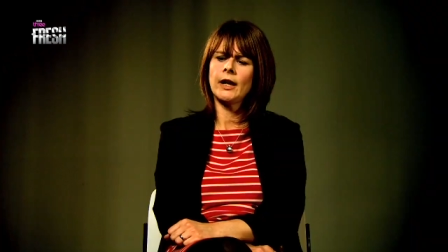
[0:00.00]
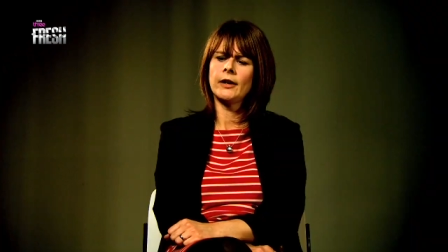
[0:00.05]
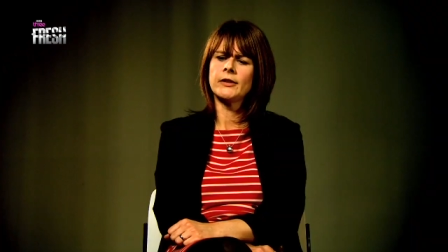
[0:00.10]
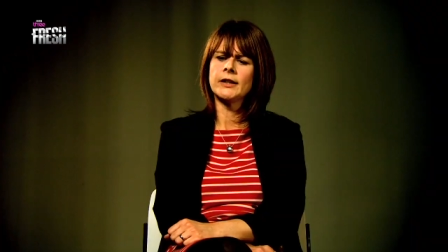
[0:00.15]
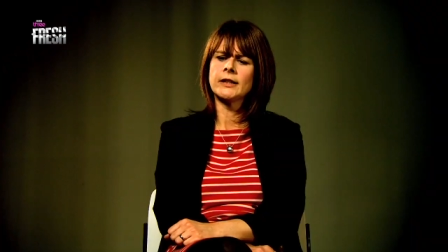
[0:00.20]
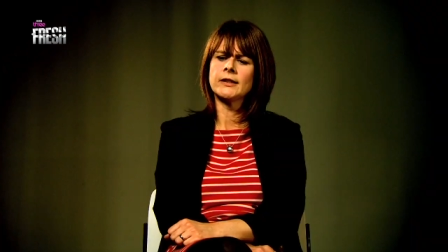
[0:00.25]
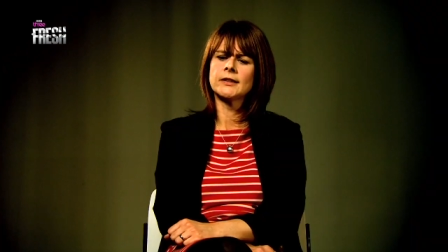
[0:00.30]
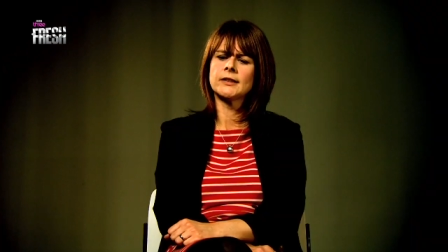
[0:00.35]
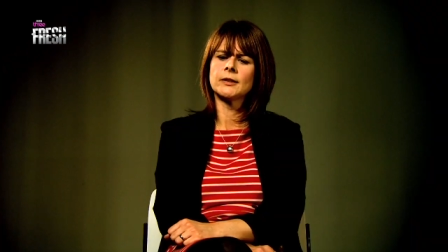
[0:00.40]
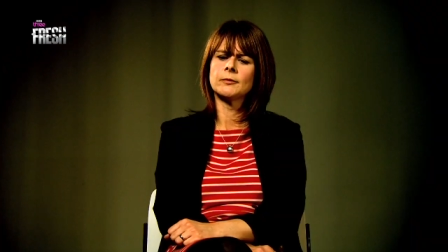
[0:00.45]
I
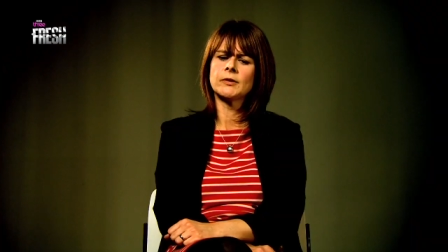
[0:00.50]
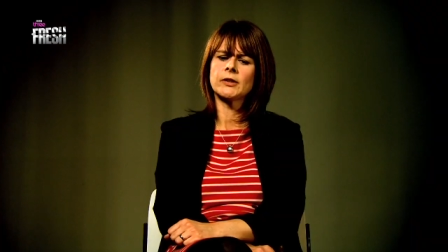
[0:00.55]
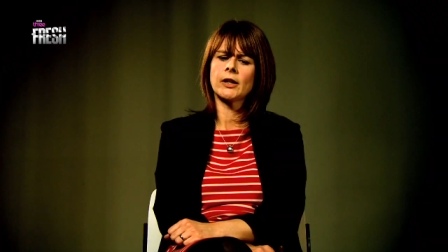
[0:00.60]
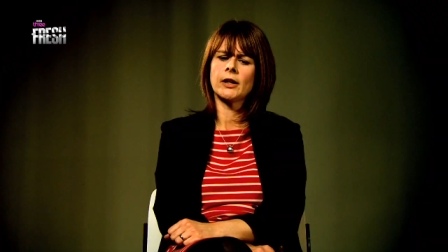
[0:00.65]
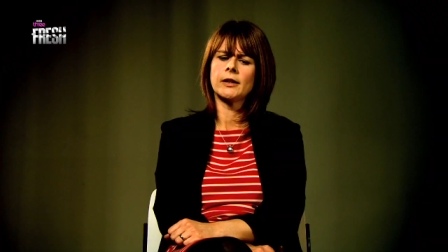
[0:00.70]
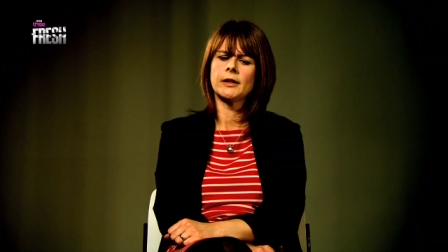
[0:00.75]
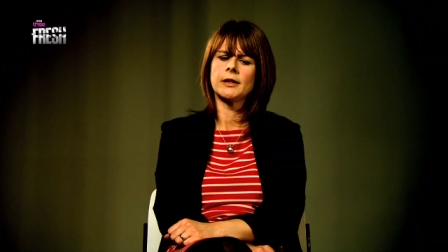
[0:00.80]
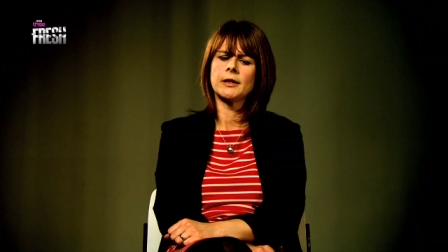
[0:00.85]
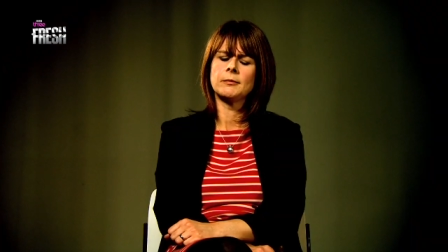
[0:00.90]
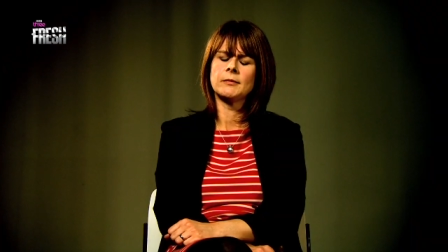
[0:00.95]
think
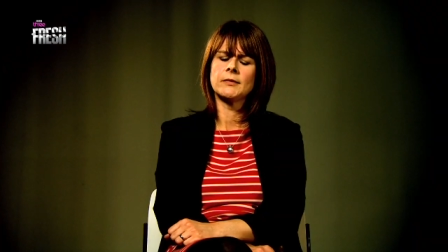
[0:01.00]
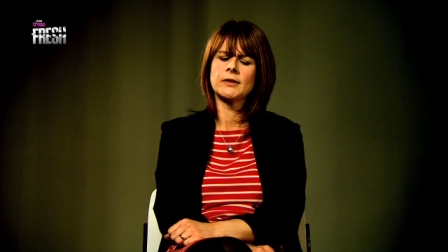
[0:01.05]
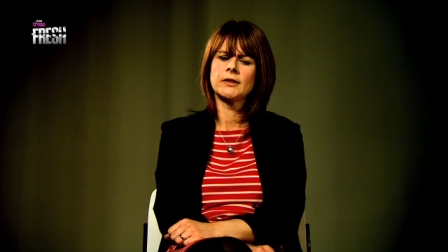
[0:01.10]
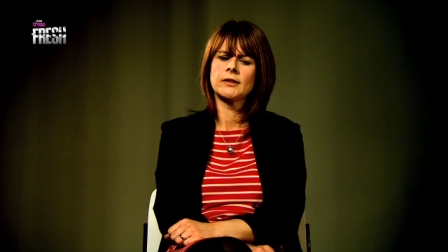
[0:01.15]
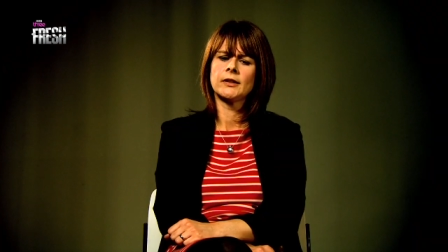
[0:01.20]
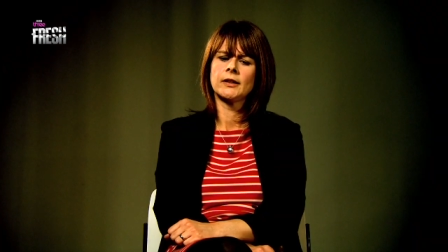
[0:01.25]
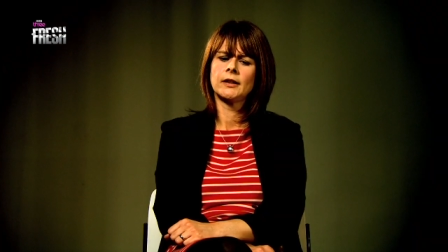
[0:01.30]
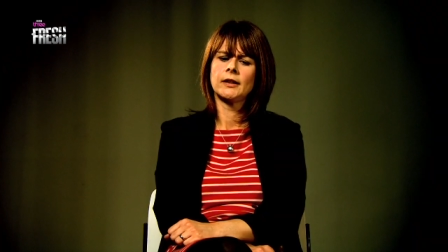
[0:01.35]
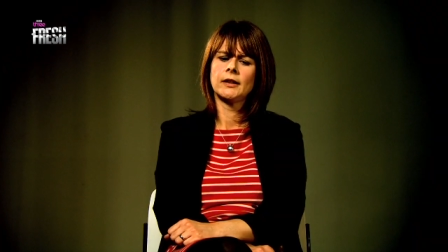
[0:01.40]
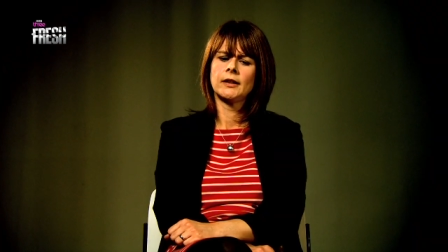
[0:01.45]

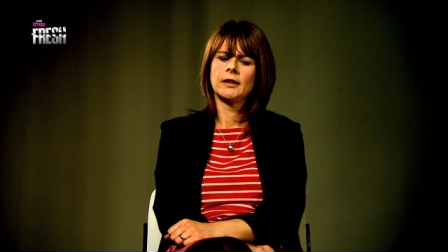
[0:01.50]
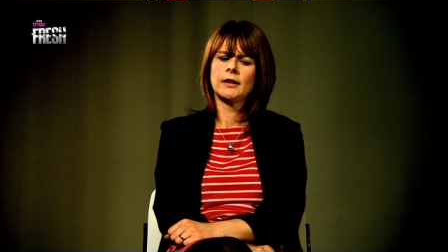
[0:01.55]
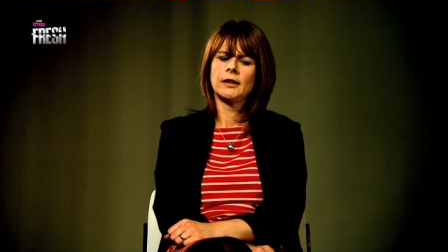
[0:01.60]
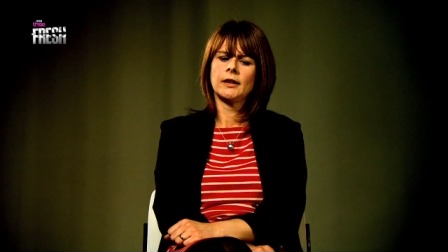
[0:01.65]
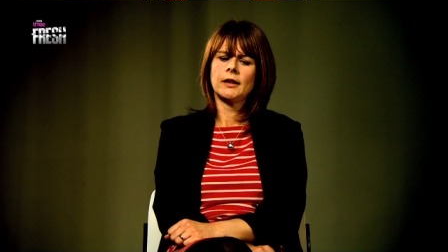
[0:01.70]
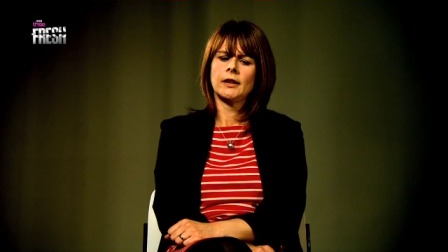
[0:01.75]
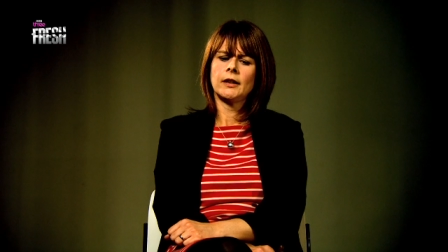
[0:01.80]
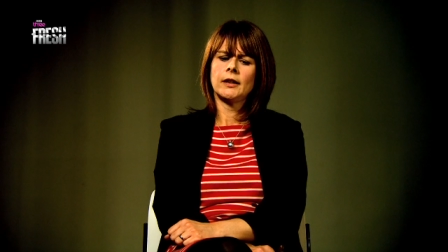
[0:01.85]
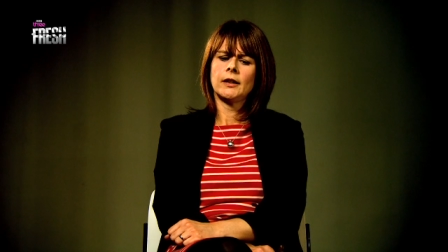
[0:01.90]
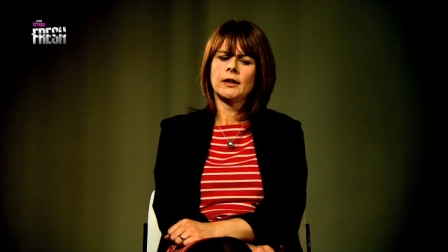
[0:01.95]
sometimes
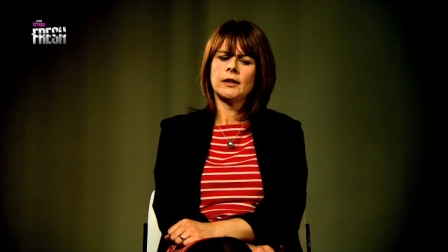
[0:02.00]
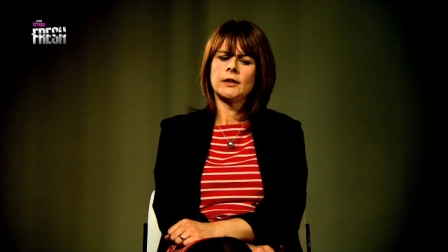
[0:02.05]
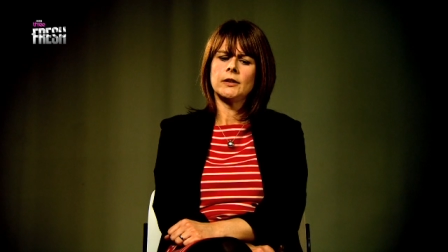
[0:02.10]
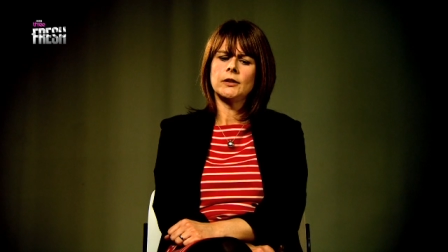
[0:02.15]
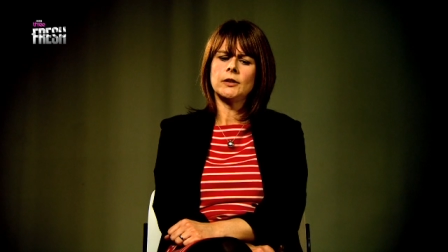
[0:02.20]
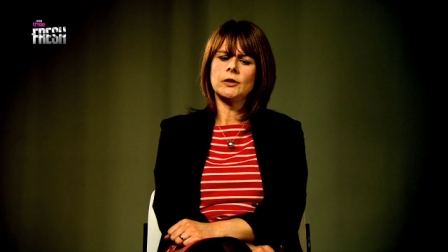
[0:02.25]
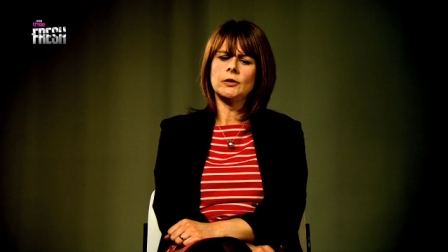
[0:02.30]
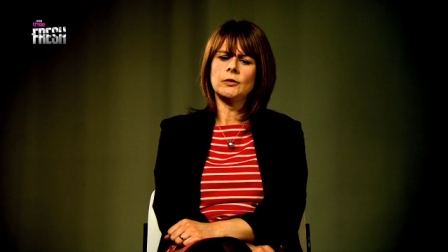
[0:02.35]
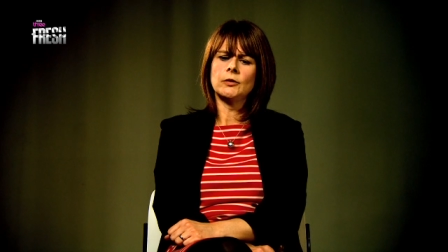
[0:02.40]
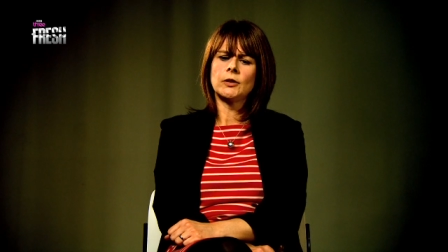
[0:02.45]

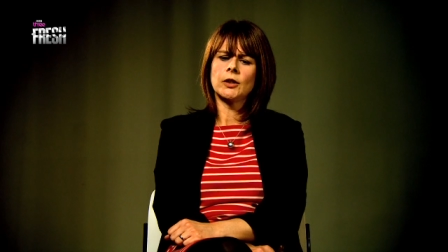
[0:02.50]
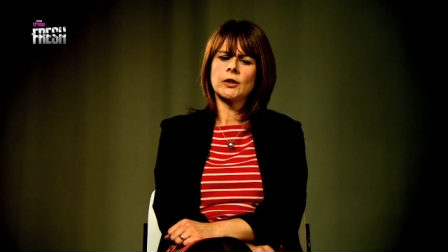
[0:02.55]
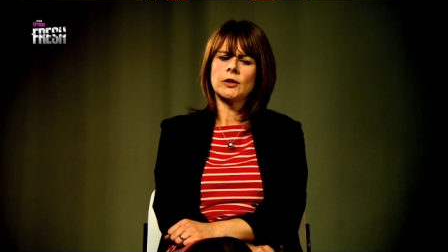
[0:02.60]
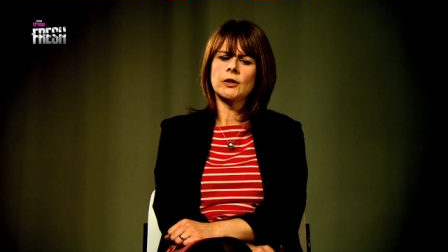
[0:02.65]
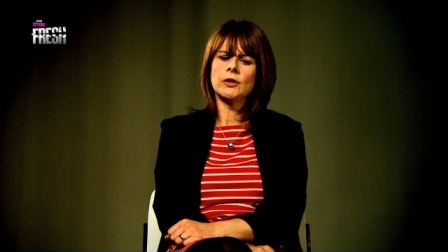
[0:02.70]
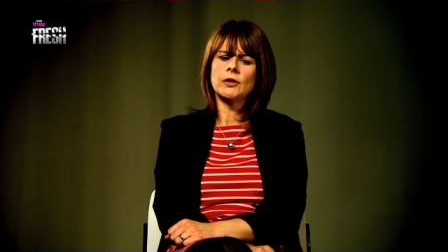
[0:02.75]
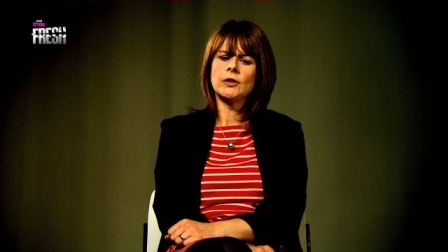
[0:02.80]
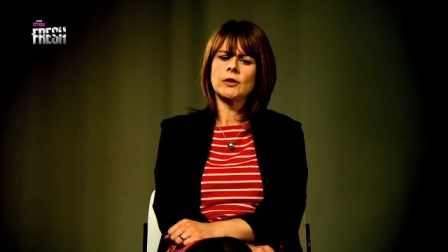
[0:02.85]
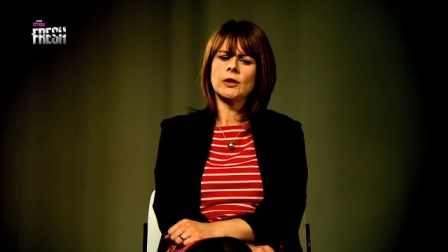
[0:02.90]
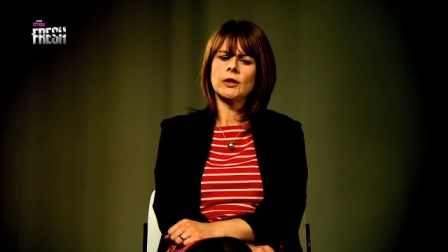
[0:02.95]
you
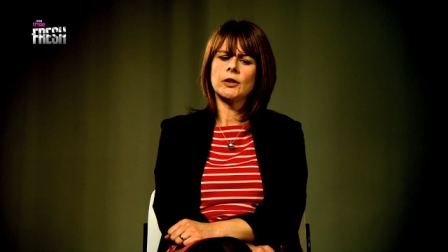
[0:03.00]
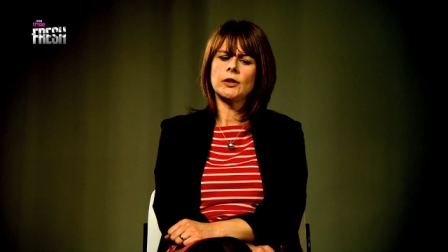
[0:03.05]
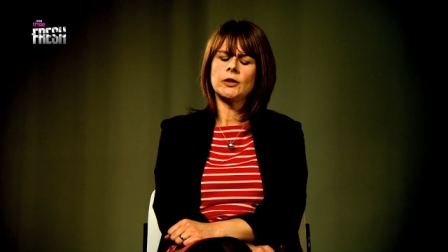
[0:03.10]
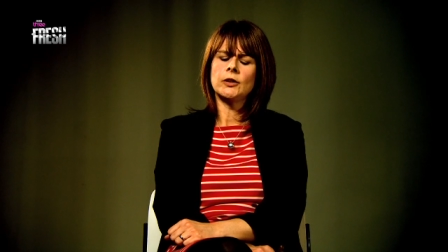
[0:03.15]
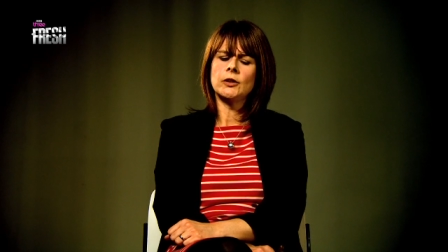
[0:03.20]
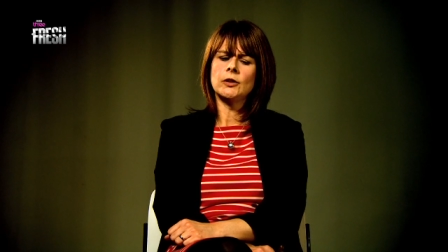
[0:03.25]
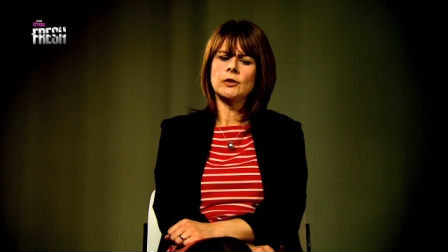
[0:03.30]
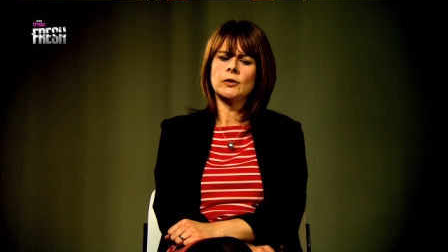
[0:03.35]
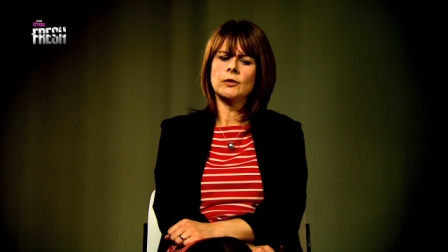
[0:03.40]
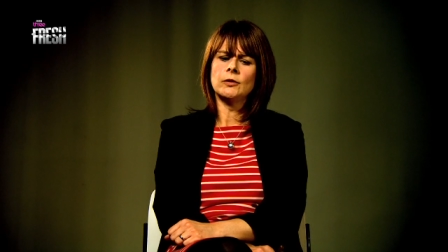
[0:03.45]
can
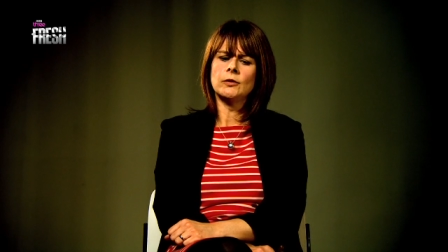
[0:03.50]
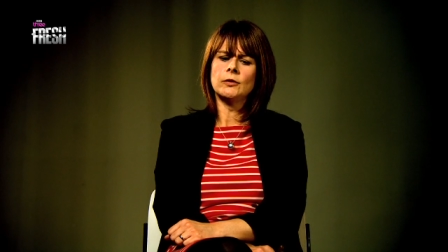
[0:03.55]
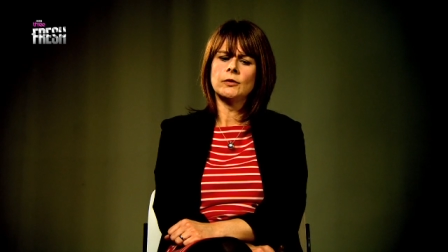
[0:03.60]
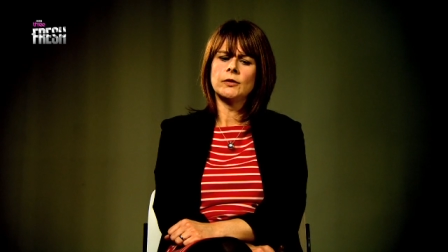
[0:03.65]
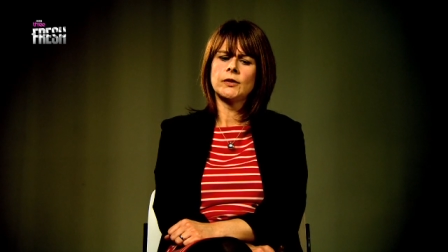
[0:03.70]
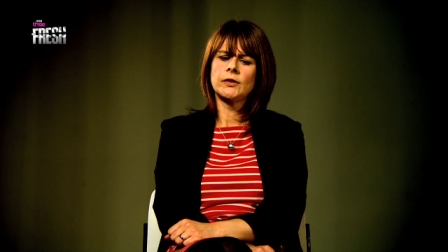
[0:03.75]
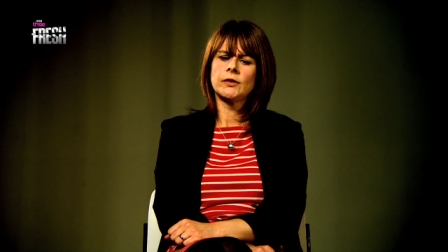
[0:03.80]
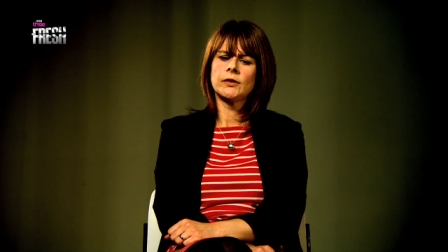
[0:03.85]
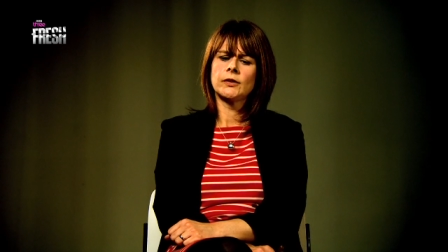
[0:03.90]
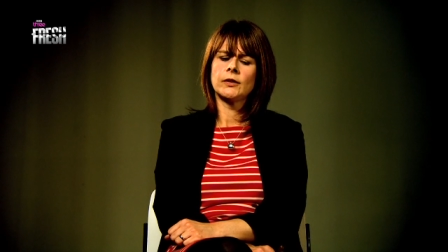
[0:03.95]

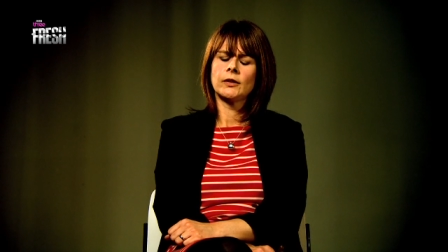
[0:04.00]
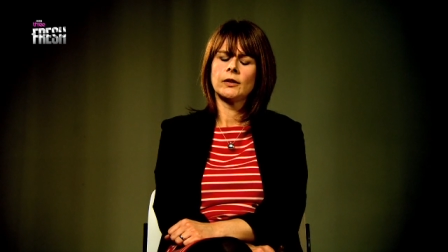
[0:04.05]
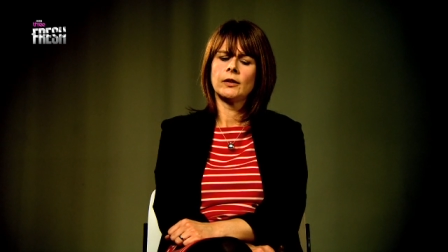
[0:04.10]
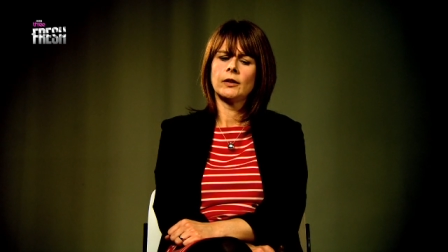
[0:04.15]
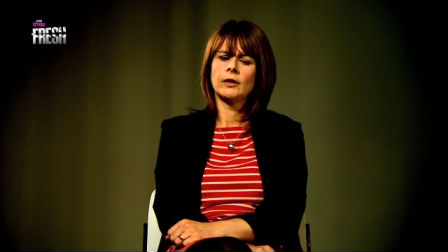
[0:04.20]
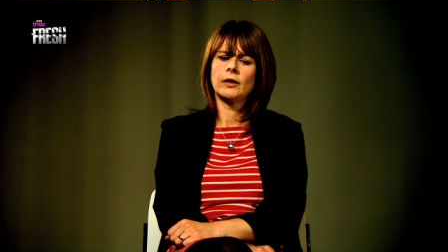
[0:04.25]
use